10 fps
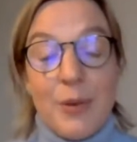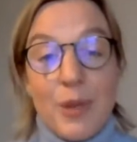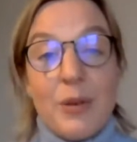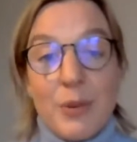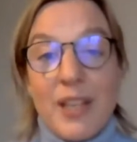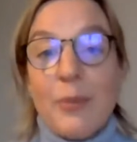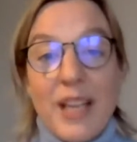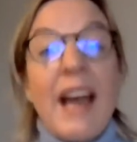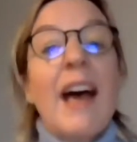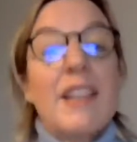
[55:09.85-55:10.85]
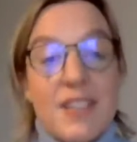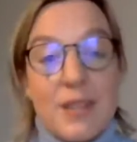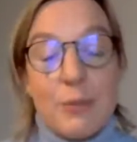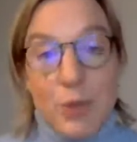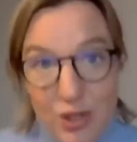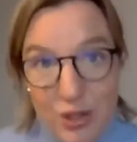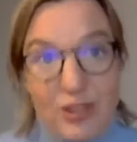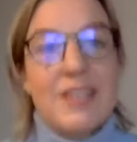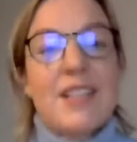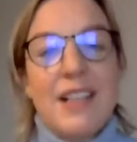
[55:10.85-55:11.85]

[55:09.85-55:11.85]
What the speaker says: We can't and we shouldn't